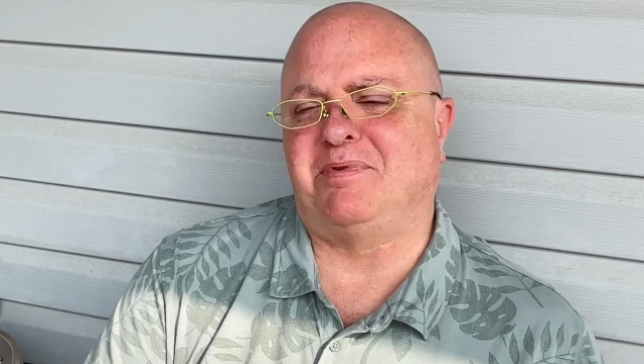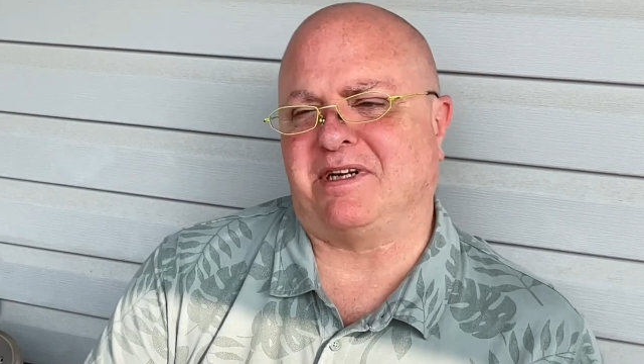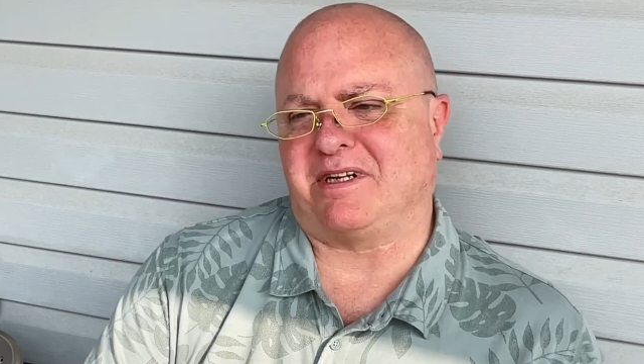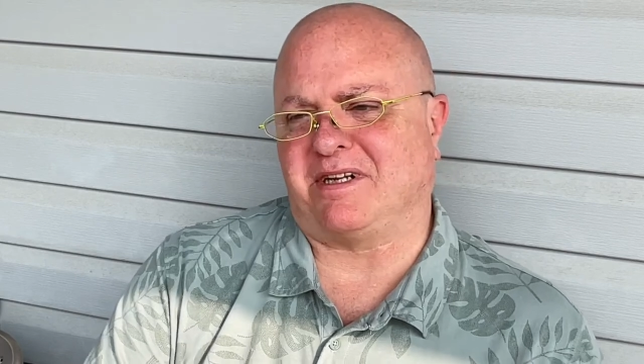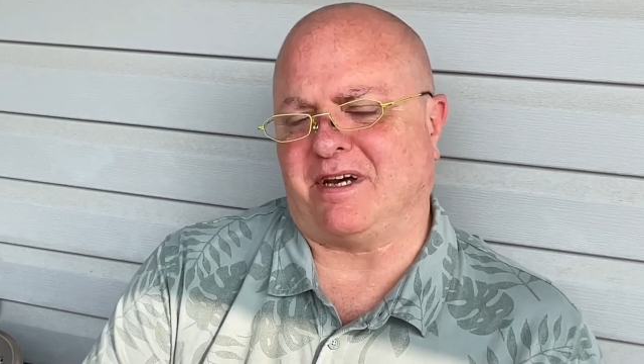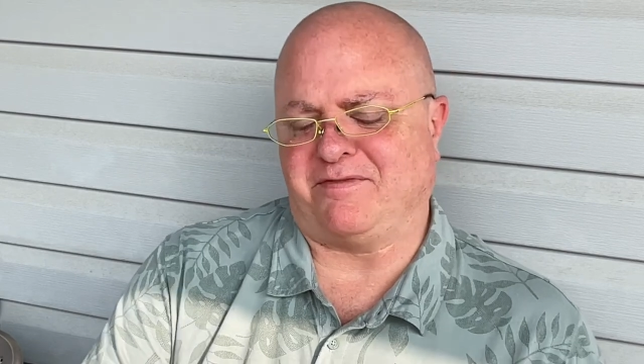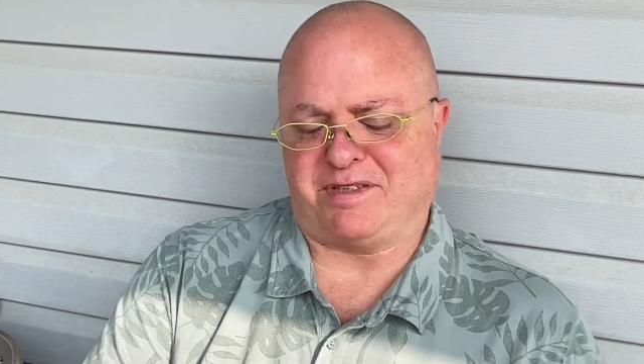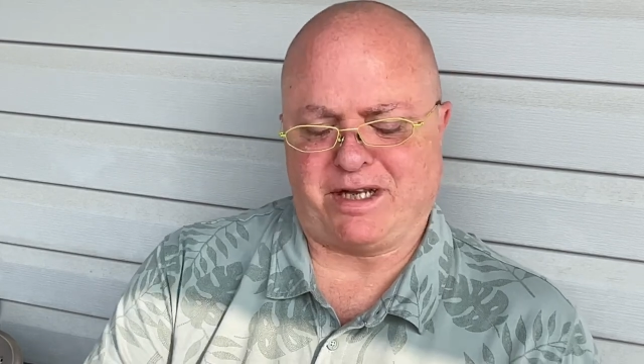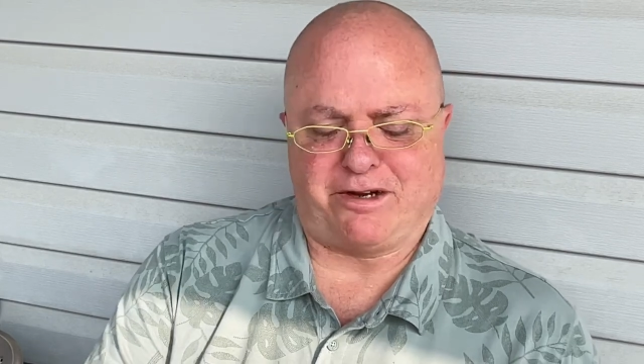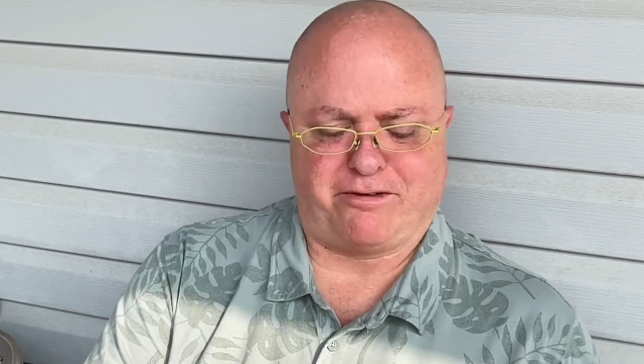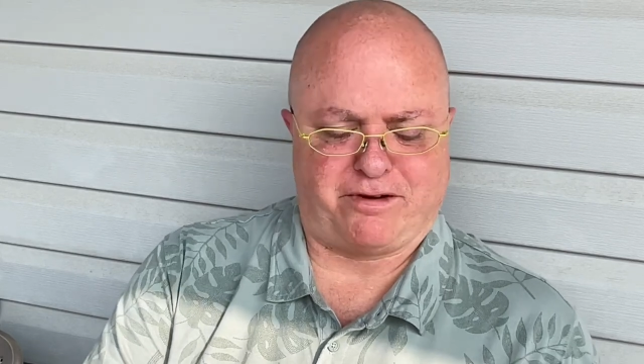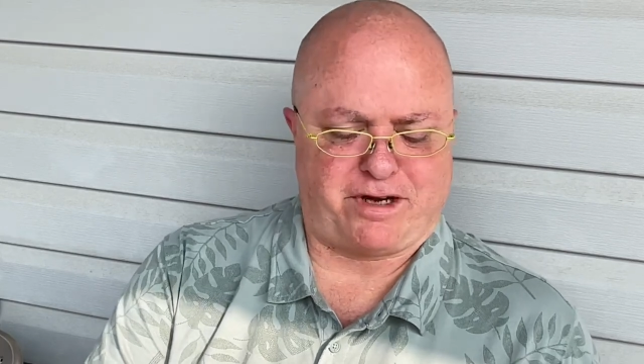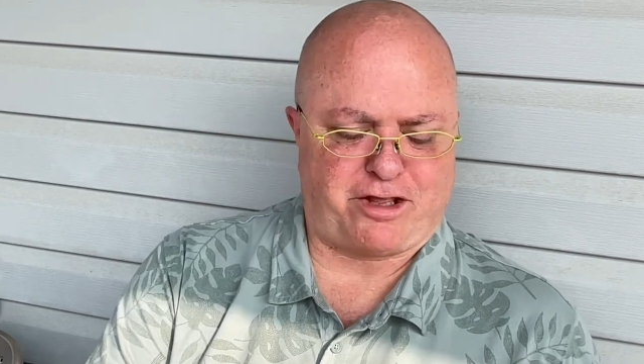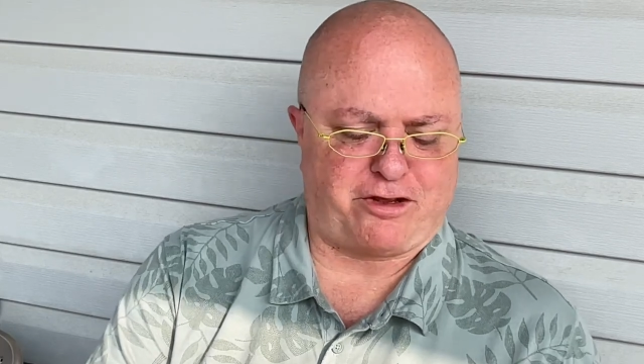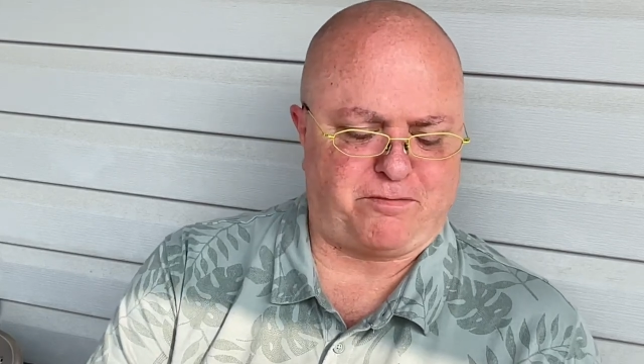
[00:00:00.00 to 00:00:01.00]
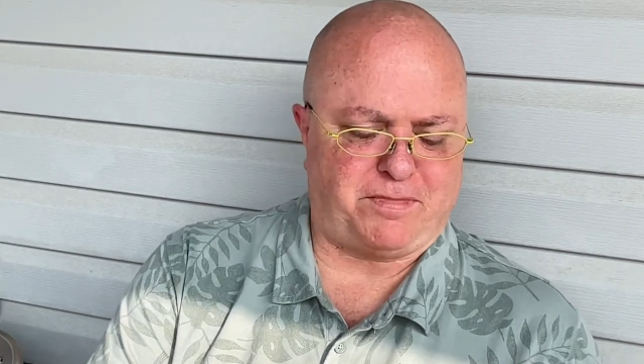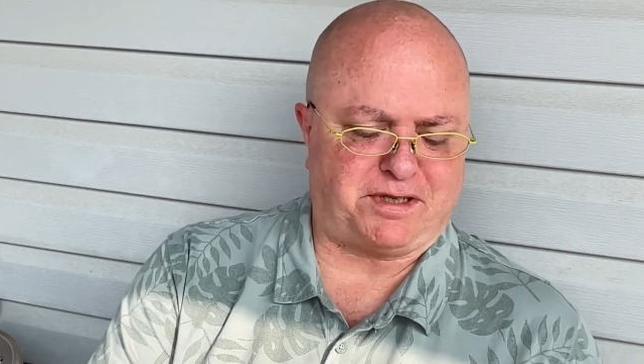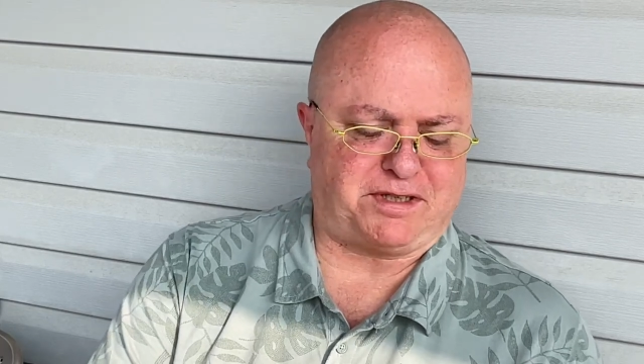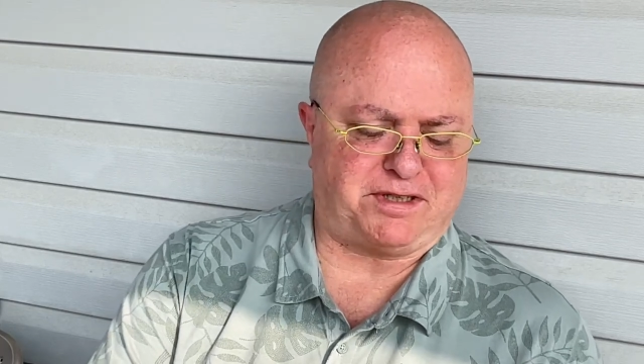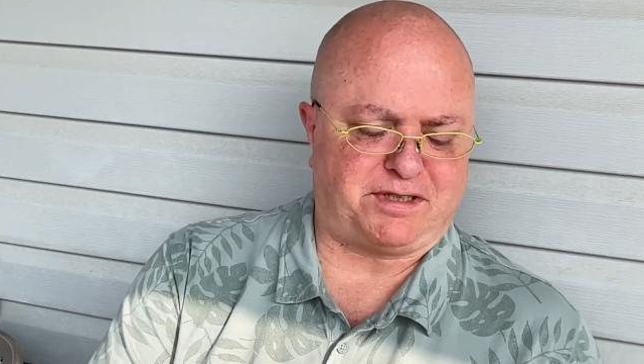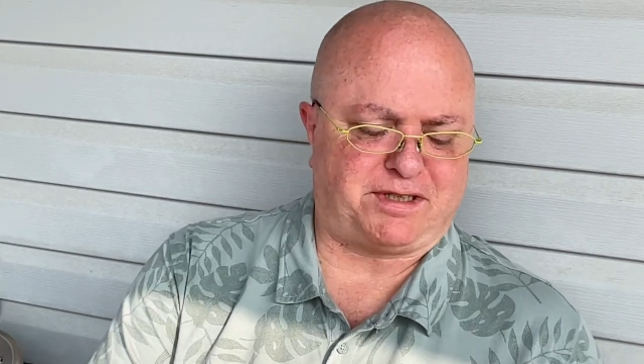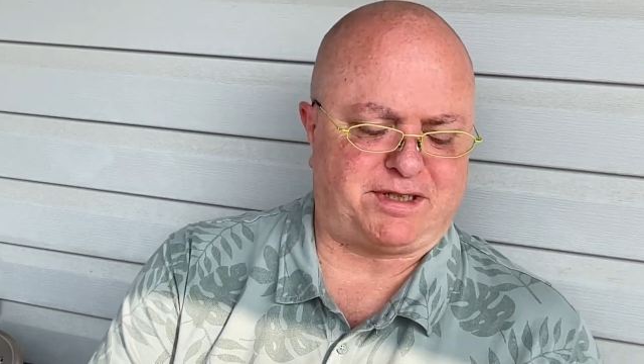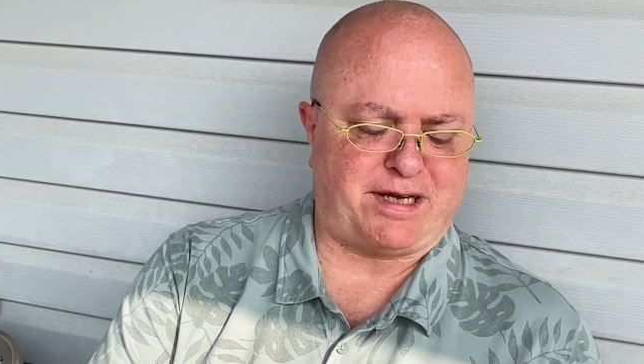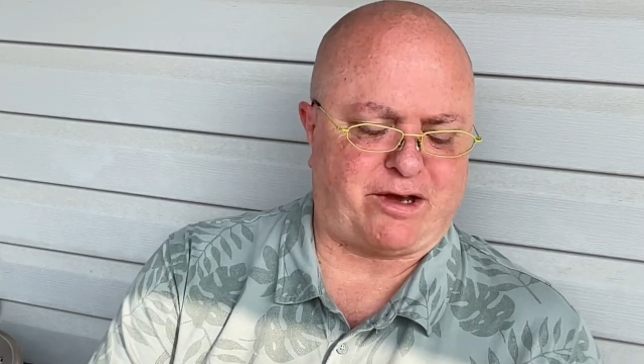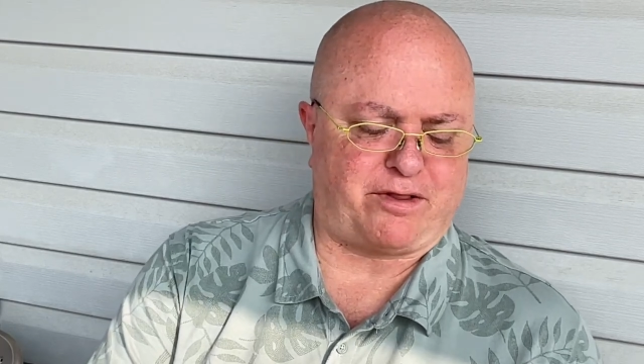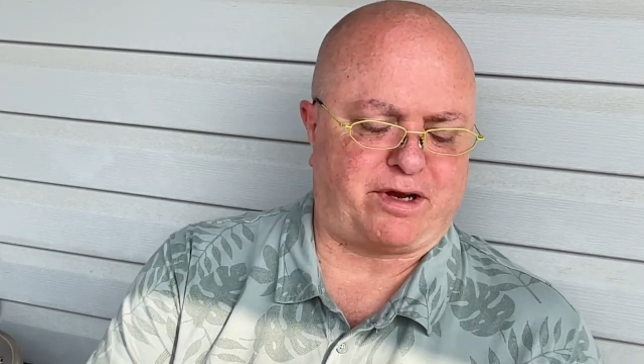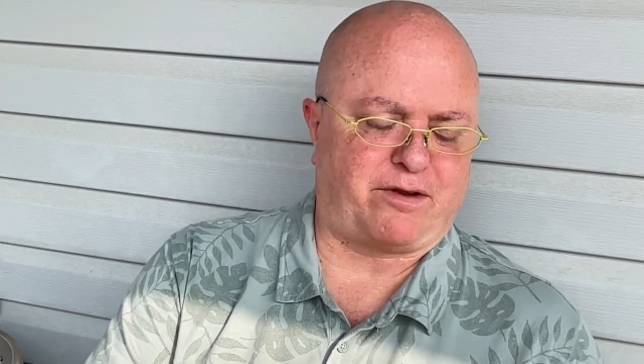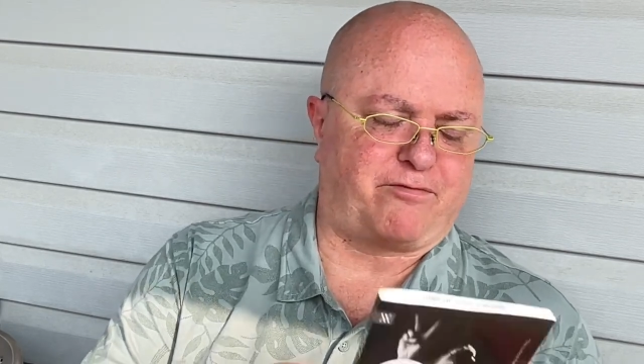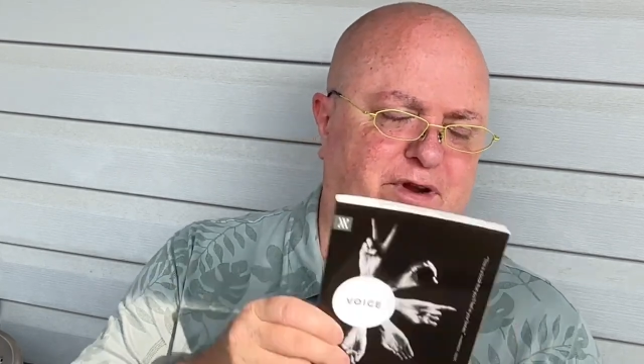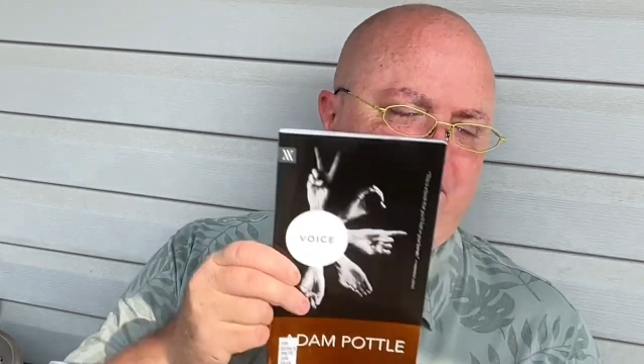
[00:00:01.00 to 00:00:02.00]
But I've sent her another message now
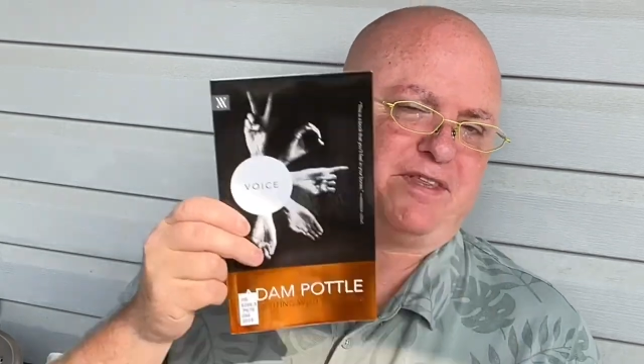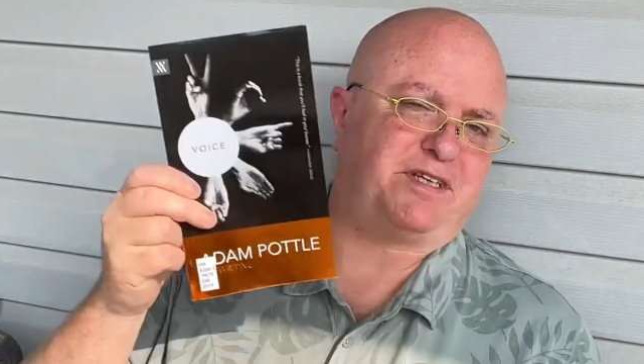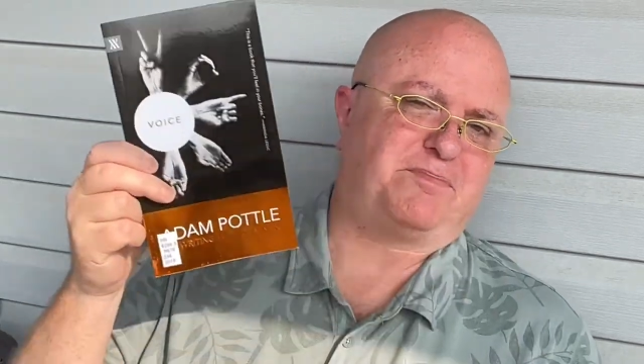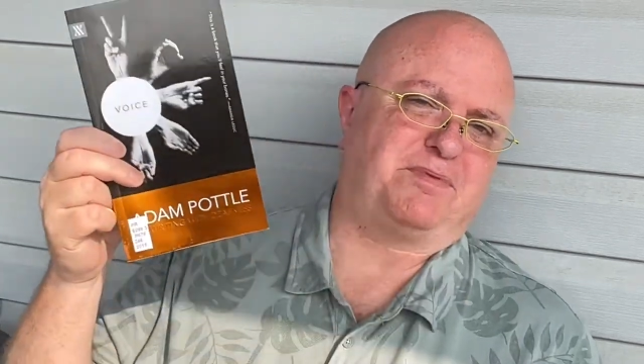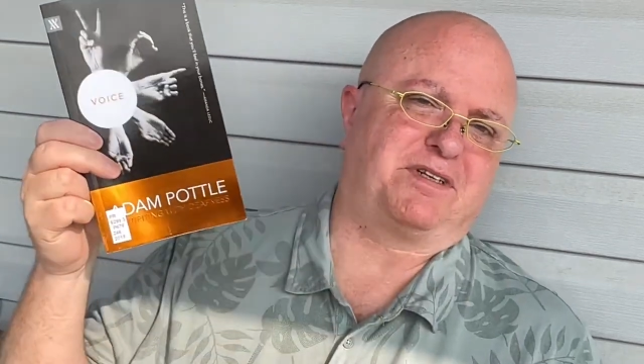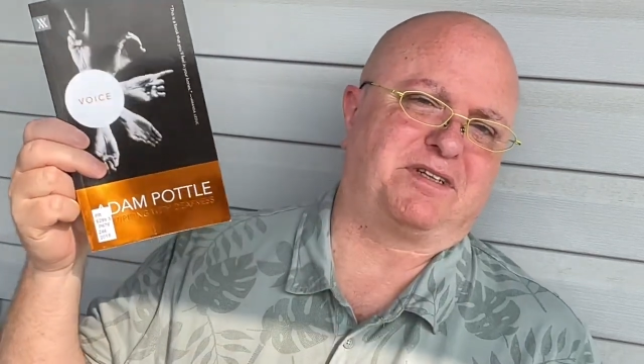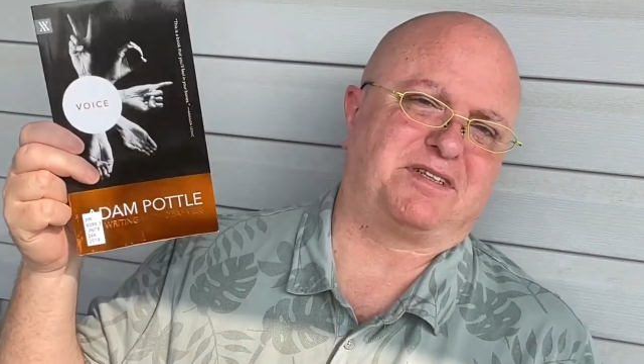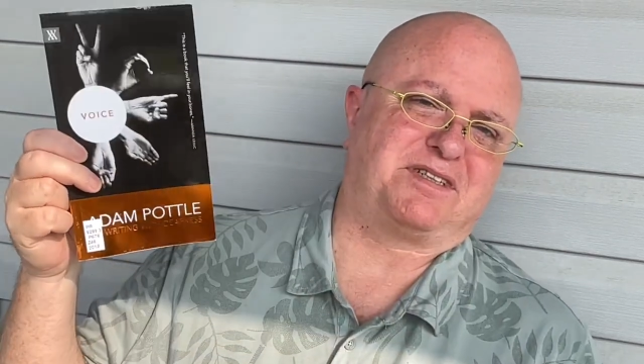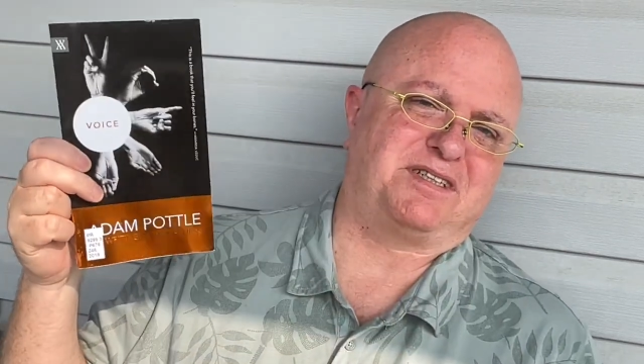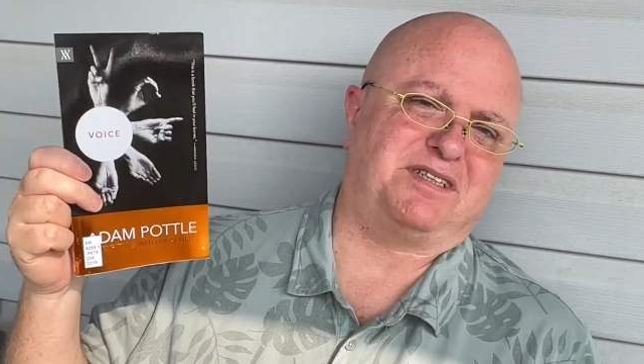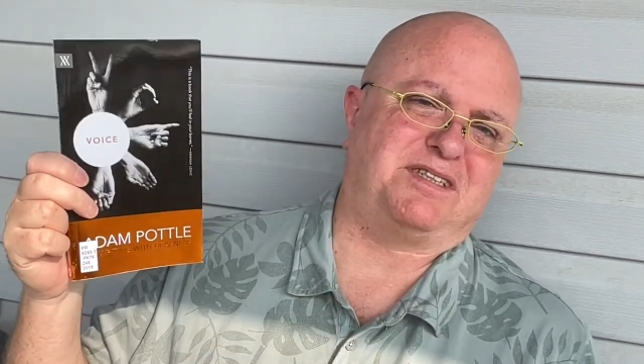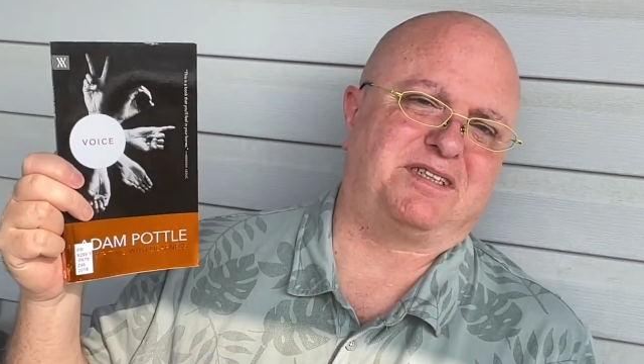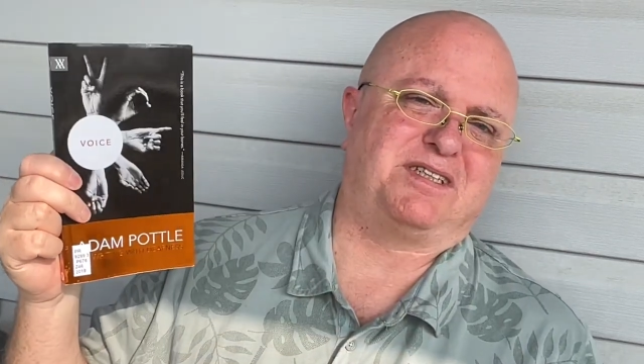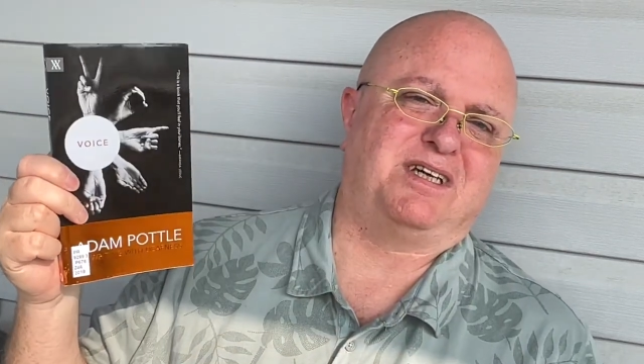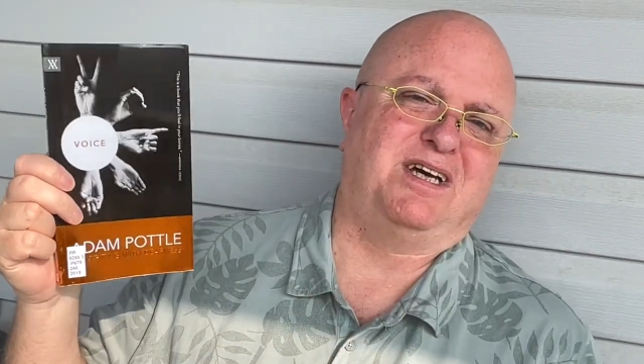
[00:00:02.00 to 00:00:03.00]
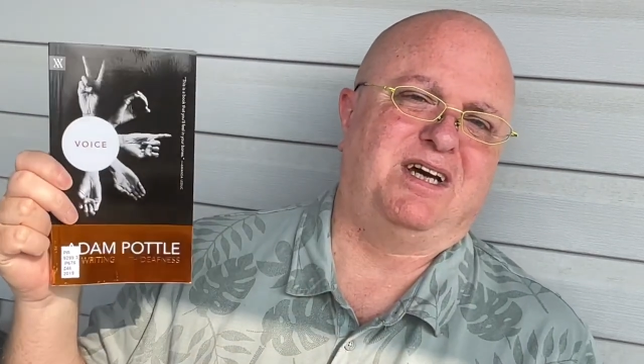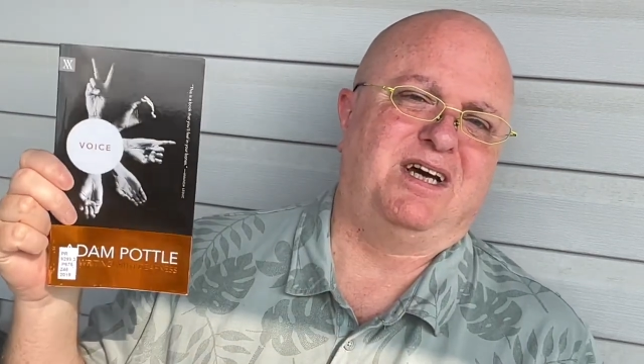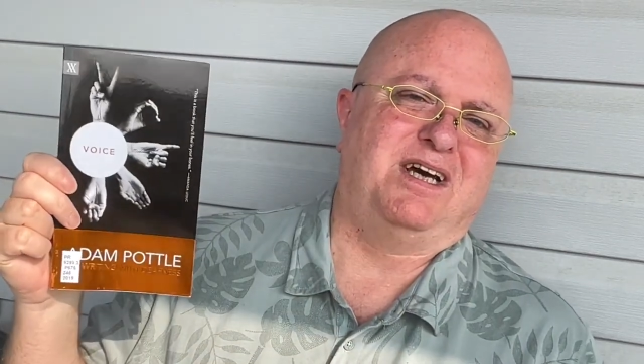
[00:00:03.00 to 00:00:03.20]
that I've read this because she's